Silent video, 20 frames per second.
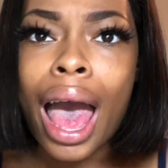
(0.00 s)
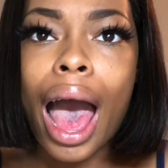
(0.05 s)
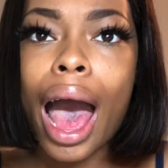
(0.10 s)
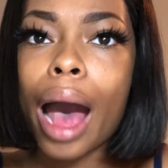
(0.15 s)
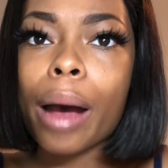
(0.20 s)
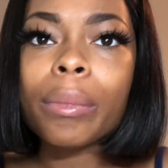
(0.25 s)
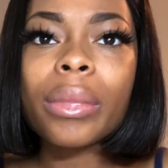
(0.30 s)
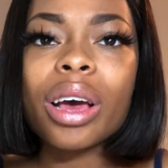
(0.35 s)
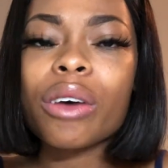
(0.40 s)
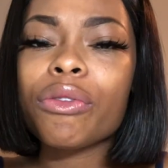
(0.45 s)

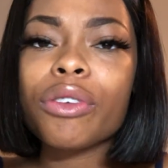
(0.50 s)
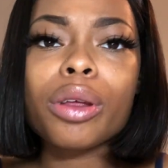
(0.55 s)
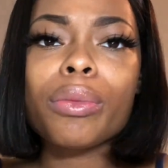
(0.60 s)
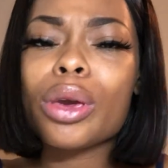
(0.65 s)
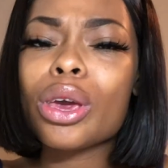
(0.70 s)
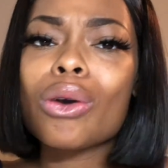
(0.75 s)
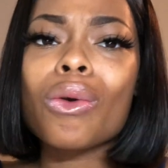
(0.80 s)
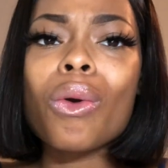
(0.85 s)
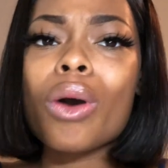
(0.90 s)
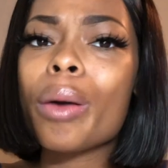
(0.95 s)
I'm not finna
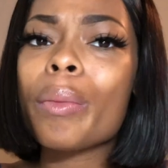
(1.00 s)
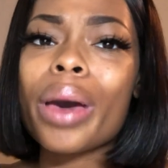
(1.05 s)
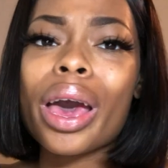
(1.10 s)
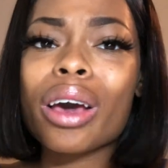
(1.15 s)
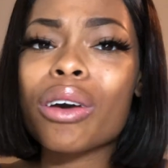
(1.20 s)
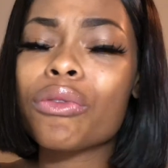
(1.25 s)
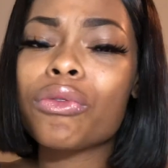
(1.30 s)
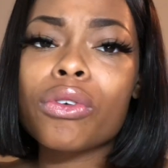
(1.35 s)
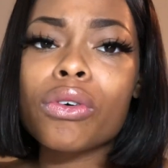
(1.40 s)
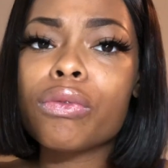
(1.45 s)
be going
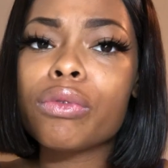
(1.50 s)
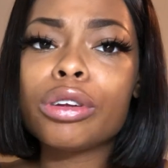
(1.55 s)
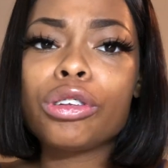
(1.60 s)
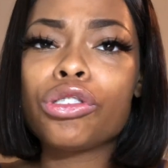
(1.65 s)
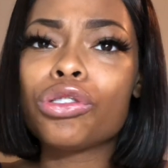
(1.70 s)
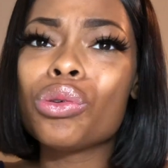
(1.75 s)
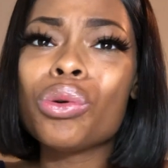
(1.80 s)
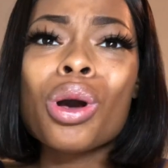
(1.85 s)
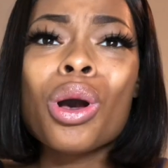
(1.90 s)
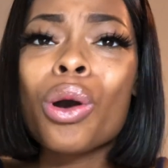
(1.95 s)
back and forth
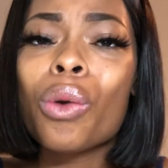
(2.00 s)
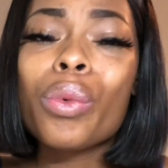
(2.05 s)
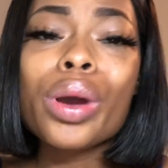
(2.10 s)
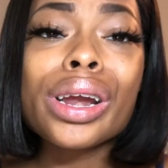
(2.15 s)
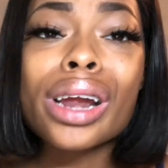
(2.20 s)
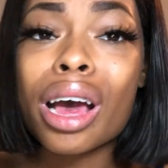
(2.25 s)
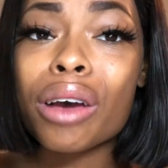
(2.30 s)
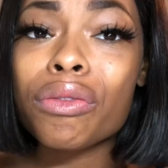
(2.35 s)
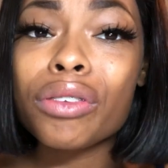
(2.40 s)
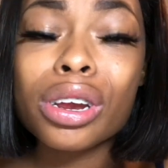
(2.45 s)
with you. We're
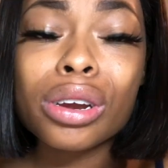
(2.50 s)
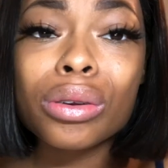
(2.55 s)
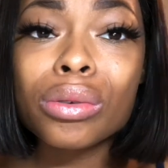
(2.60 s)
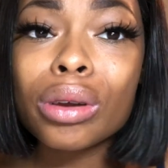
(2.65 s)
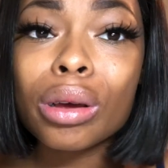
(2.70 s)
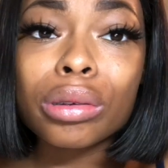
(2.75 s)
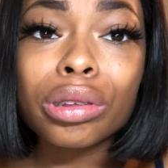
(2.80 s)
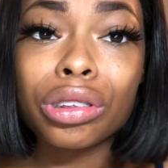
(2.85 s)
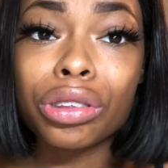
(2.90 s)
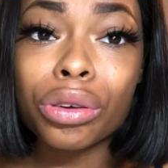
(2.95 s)
not finna do
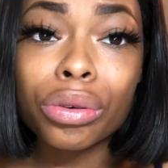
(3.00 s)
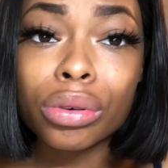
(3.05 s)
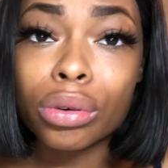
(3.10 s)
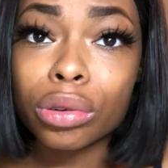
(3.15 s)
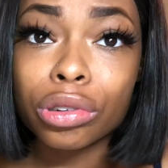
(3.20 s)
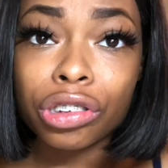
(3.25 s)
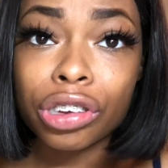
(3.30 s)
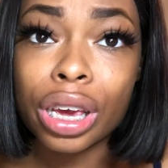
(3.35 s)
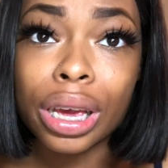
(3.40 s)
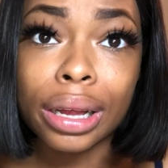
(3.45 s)
no
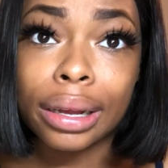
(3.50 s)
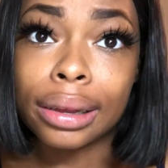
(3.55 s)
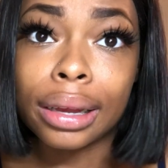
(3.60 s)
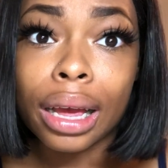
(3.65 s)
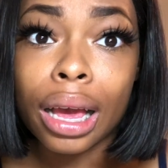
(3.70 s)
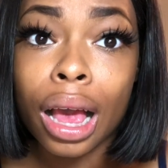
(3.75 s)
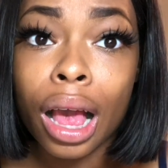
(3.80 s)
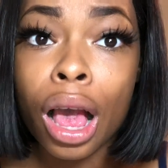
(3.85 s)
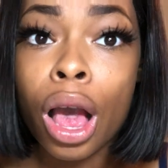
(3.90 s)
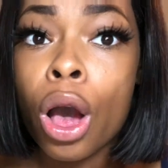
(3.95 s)
serial cheating
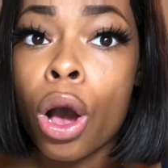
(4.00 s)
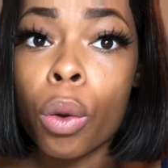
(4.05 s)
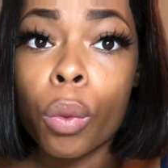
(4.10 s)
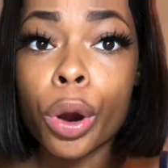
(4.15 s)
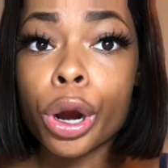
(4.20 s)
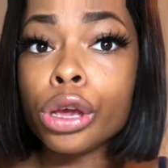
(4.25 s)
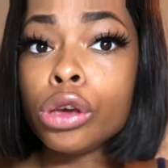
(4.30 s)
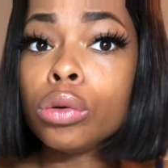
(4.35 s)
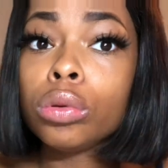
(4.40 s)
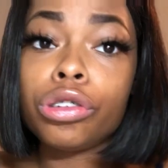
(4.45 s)
thing
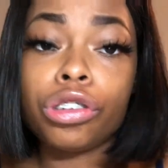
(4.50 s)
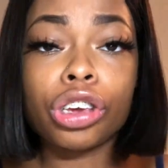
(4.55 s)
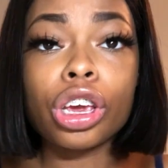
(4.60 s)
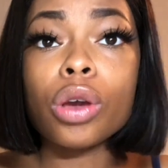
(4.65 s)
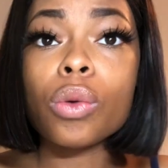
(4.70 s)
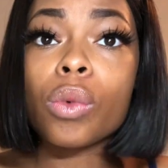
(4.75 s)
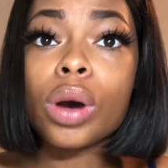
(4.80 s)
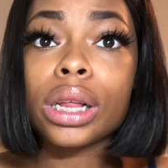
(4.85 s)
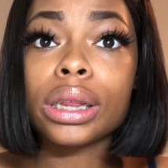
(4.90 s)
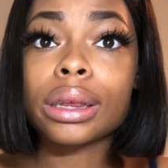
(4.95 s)
where you
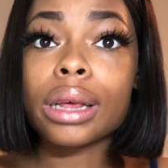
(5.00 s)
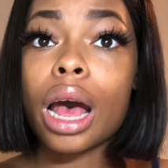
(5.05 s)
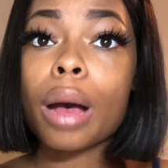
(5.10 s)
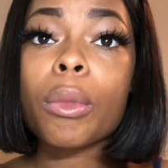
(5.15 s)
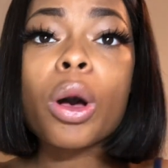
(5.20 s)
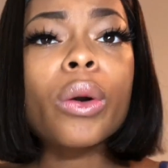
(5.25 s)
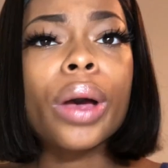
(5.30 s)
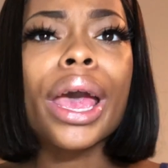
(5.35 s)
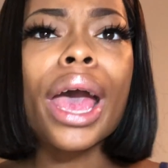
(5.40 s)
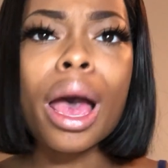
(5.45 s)
cheat one
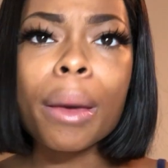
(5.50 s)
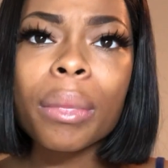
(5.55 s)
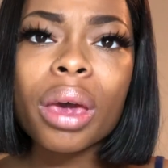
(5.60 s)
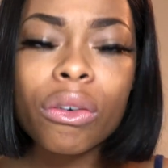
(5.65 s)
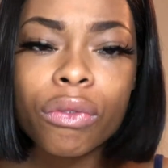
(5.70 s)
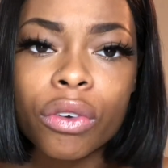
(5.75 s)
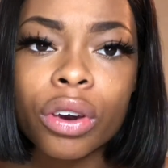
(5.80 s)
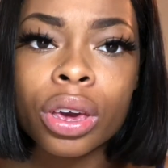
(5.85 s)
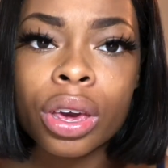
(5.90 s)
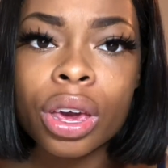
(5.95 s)
time, okay, I may
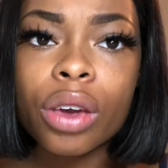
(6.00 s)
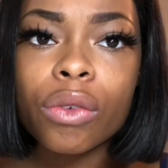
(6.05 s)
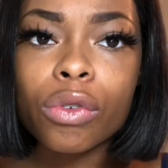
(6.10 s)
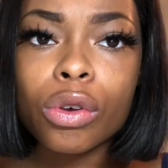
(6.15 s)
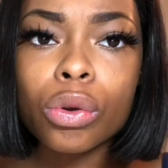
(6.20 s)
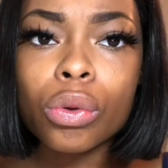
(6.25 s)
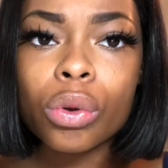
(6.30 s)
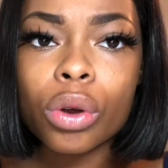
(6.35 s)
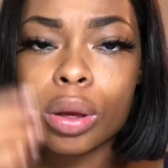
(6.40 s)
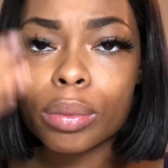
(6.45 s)
forgive
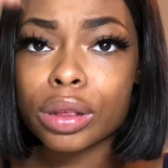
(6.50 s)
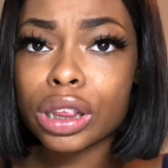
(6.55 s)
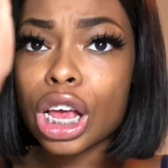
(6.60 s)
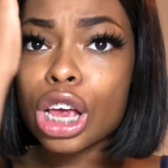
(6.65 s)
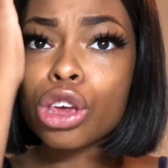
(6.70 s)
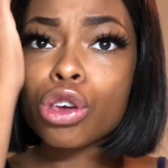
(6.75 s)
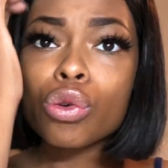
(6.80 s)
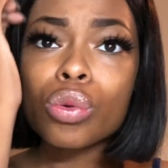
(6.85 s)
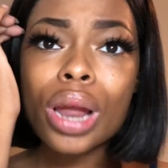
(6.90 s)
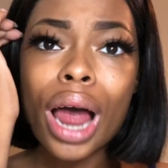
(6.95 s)
you. You know what I'm
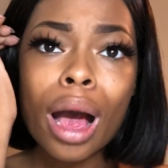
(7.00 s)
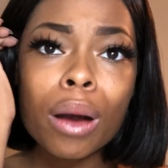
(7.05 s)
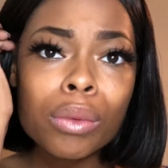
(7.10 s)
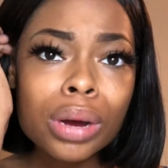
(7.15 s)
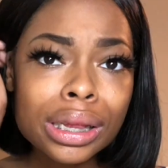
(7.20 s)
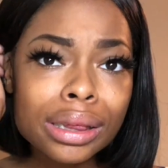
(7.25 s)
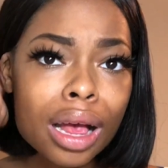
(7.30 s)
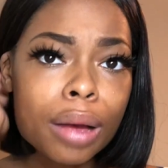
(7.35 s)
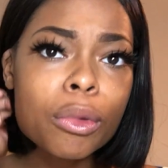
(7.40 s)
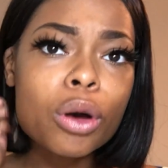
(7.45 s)
saying? You lie
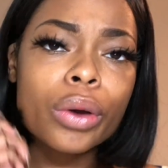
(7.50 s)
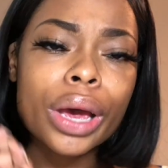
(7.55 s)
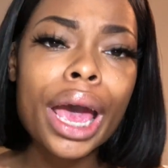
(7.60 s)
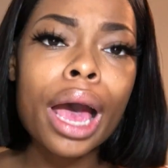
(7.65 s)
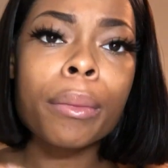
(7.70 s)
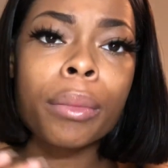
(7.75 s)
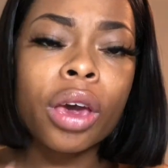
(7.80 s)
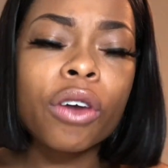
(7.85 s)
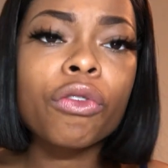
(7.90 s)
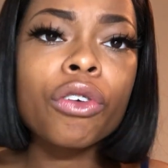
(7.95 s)
one time, okay,
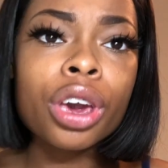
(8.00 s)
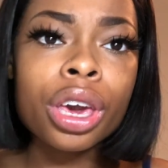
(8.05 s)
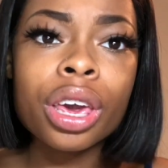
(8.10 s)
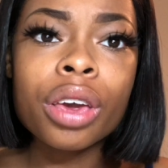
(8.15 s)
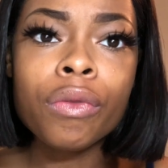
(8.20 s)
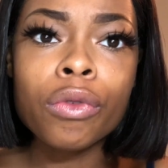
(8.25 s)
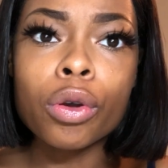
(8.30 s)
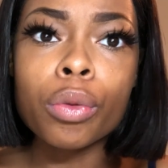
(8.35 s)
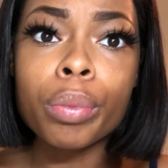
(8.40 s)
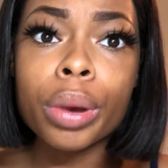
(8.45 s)
I may
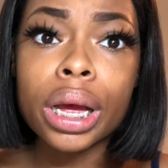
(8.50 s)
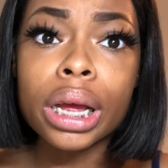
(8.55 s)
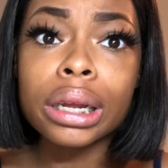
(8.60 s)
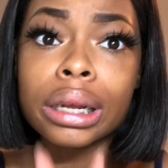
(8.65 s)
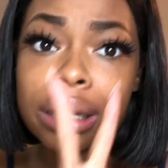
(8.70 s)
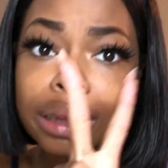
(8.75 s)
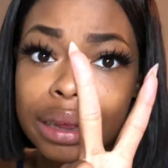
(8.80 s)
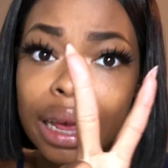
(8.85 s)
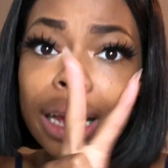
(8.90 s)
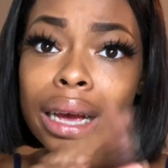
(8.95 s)
forgive you. But
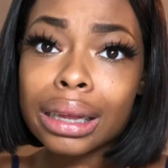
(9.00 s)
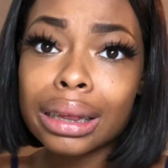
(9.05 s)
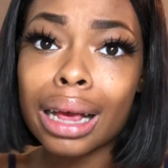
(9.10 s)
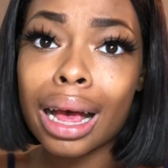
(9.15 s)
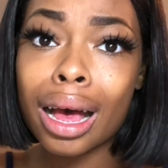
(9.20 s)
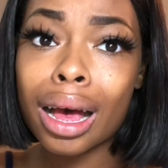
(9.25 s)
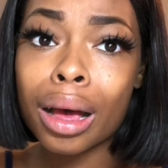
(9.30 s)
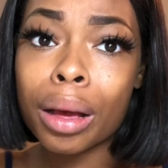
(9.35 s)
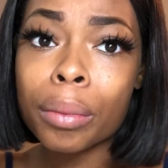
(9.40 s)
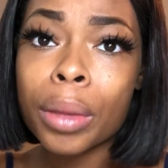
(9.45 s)
the second
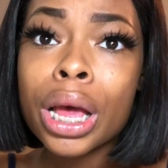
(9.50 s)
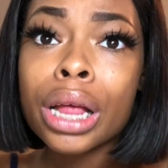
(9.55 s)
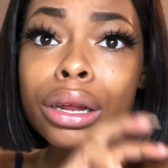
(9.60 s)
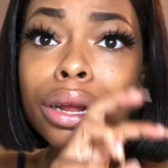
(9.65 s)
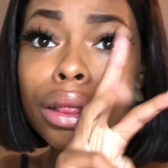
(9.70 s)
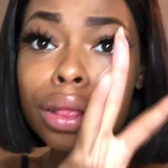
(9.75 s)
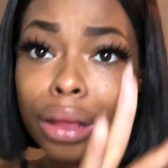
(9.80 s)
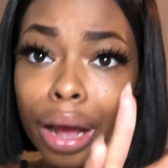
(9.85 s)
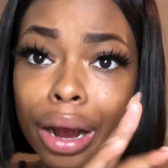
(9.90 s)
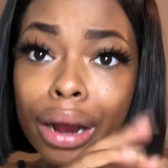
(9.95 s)
time,
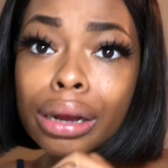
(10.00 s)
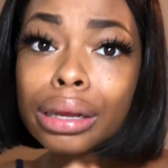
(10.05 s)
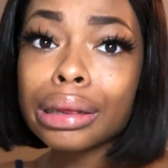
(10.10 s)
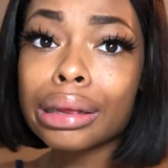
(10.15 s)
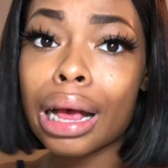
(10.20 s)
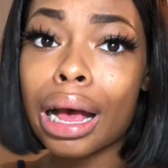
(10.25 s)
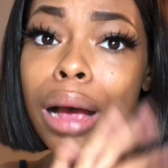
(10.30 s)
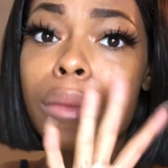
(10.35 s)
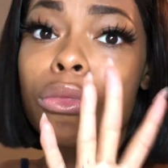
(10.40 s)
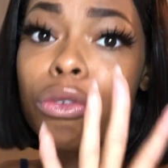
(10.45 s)
the third
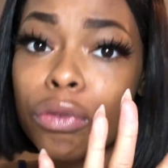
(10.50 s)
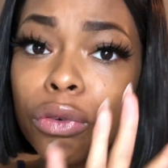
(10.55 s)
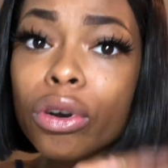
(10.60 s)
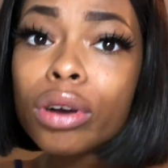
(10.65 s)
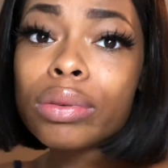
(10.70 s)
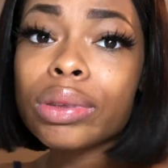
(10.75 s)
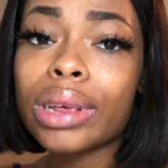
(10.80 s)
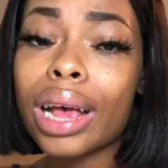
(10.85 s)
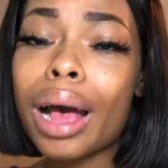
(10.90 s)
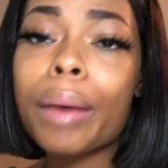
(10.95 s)
time, the
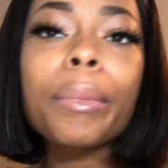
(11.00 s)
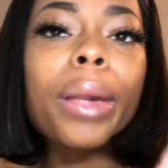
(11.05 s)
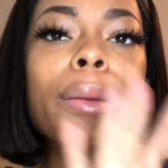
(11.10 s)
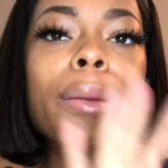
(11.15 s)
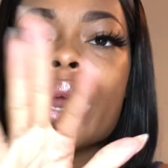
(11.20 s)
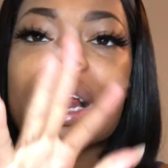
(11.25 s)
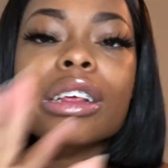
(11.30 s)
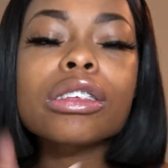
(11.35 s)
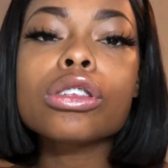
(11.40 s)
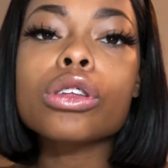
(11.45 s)
fourth time,
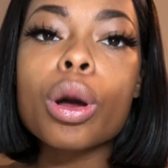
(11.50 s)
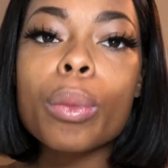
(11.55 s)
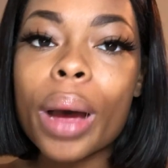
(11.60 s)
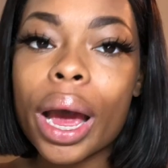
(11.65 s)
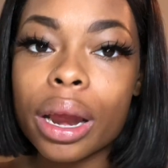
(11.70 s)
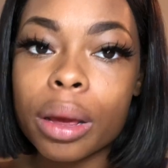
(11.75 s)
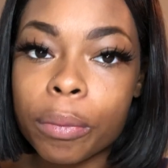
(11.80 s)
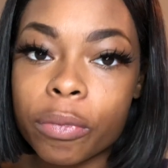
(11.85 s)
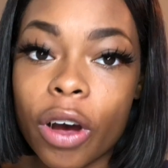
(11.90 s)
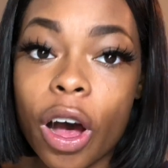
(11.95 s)
that's
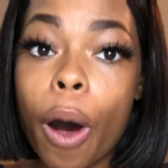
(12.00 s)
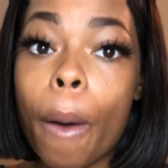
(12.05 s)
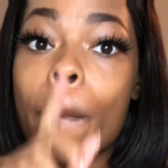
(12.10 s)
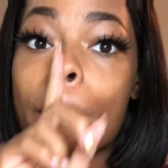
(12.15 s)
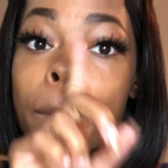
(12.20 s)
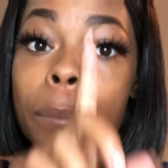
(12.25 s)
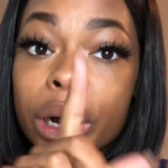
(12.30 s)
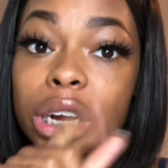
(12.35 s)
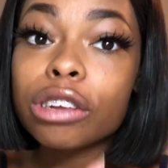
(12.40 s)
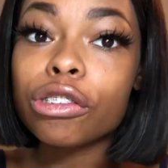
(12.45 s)
nobody's
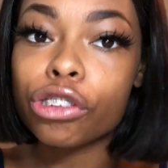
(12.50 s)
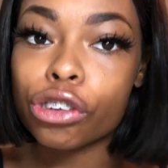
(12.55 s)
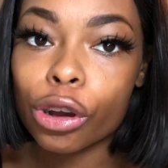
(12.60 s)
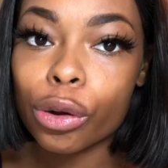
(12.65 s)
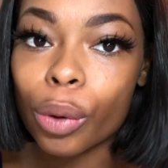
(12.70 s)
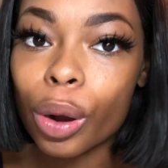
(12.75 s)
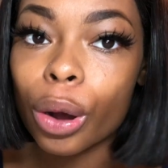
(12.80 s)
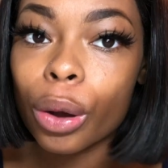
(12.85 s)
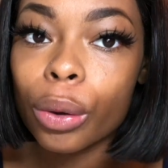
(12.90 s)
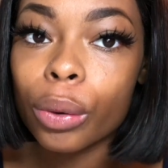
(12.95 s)
fault but your
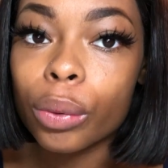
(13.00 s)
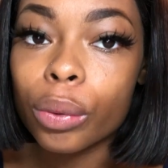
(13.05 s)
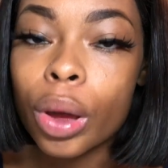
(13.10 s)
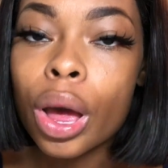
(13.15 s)
own.